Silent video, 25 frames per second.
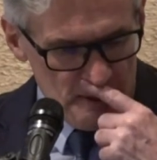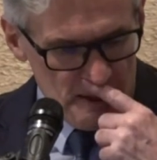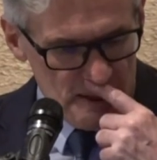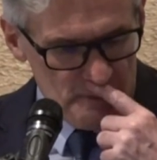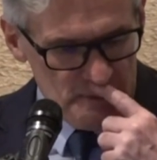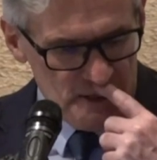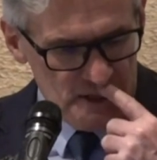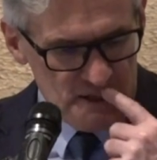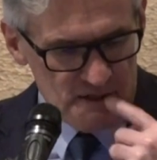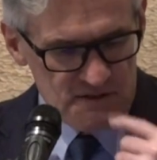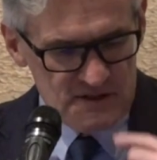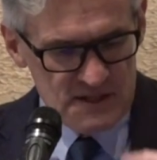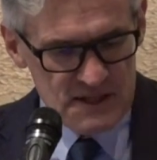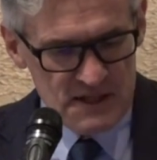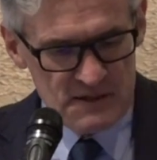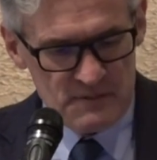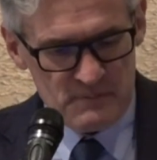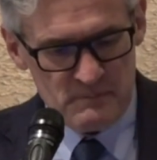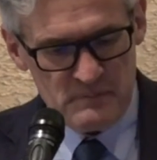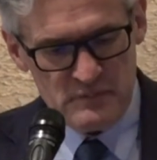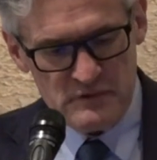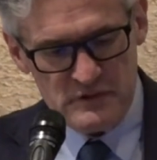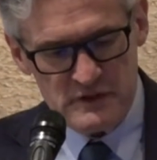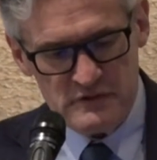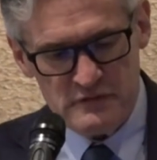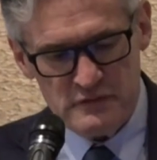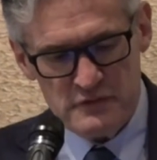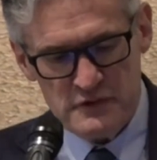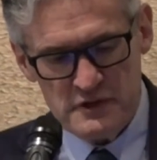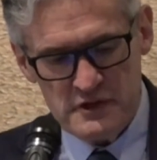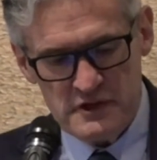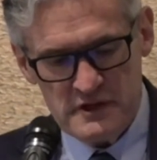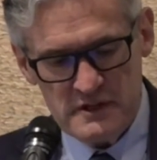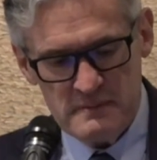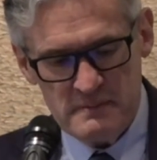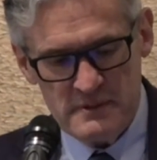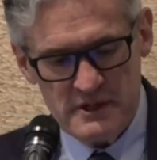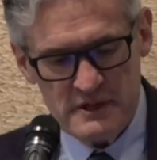Let me say a brief
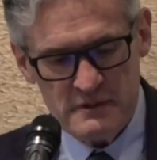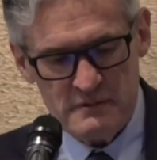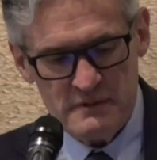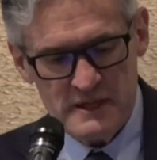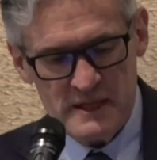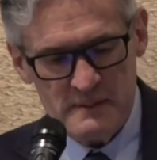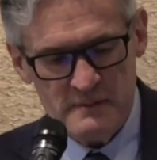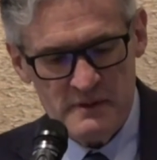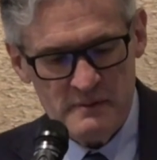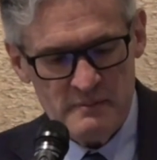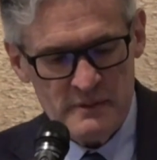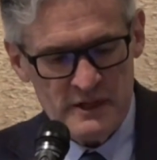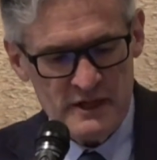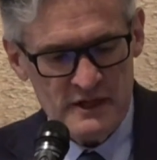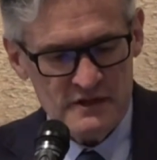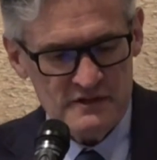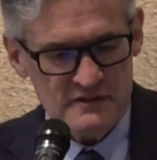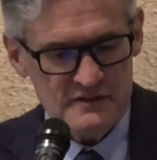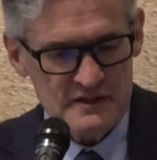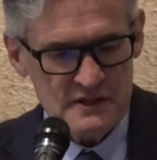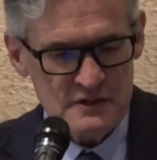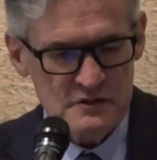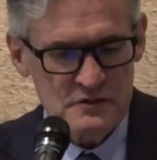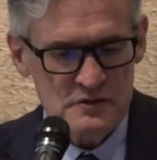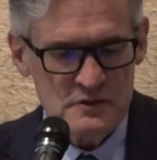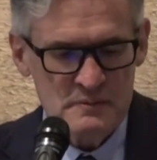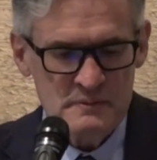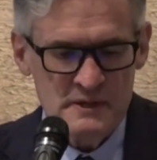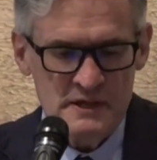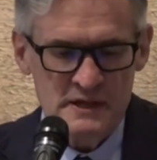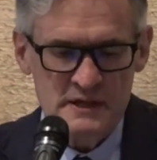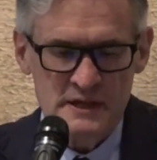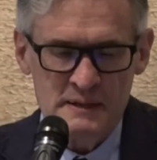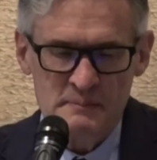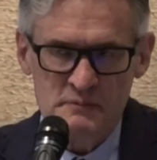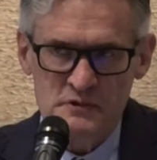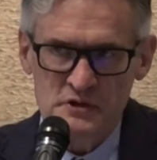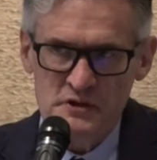word about
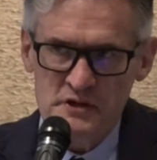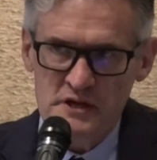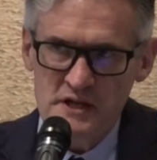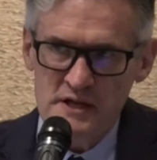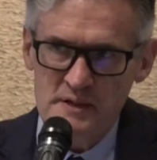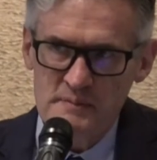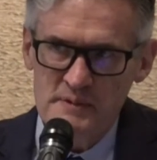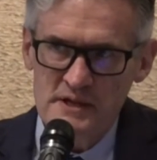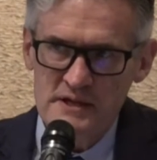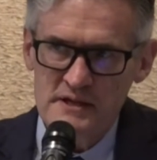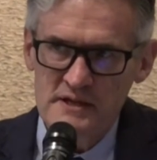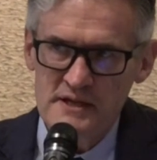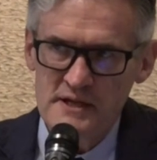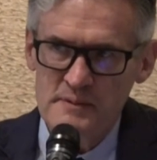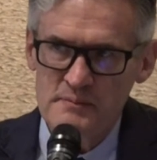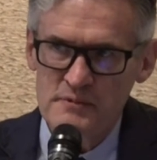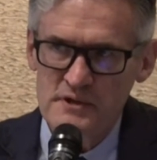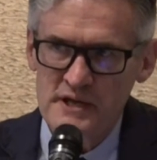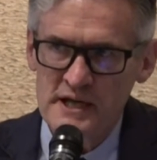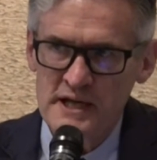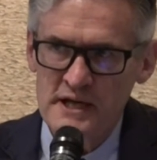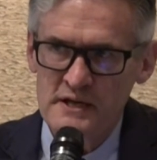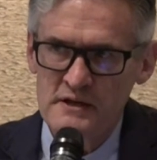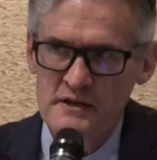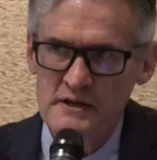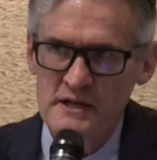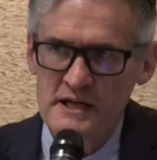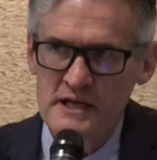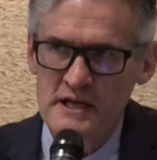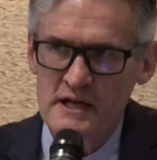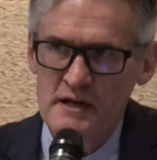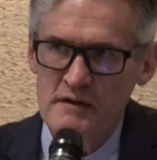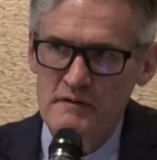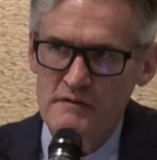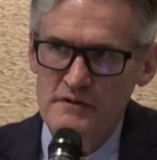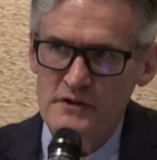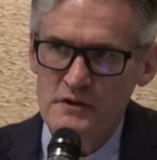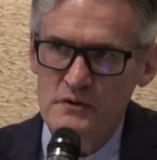rhabdomyosarcoma, and I'm talking about the embryonal and
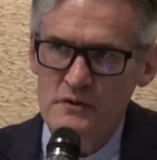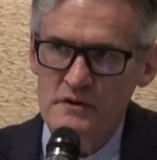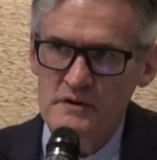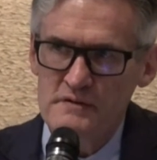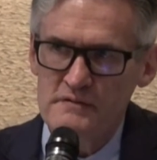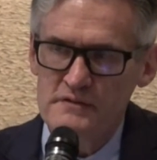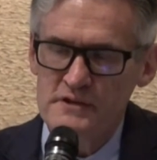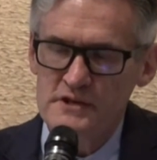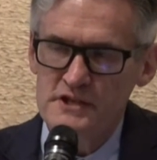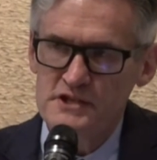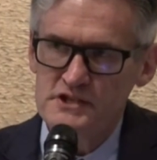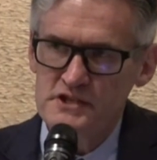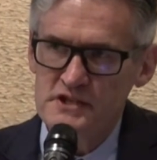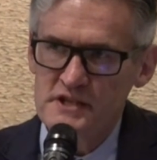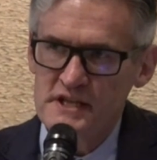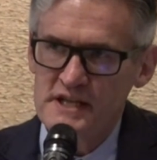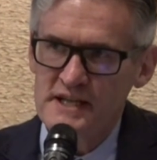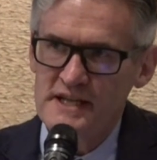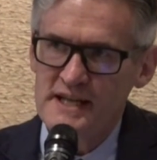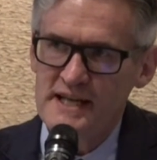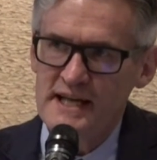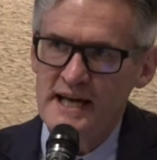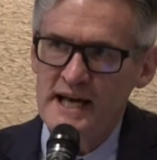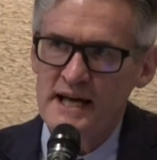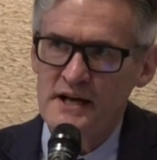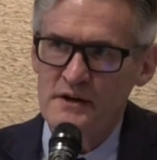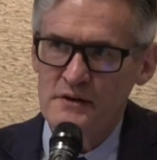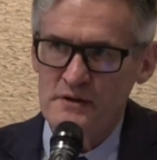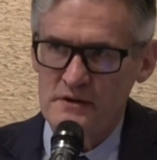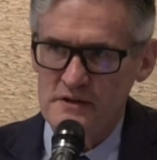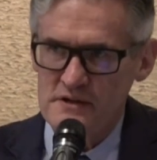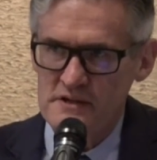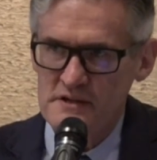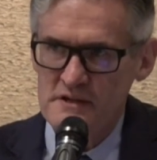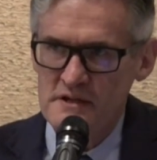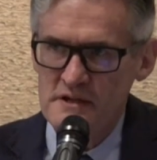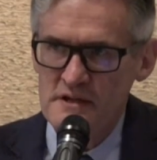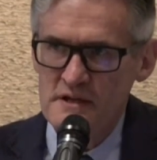alveolar version in the
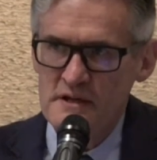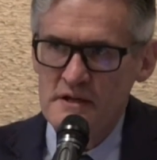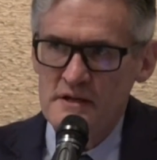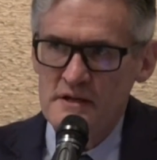adult.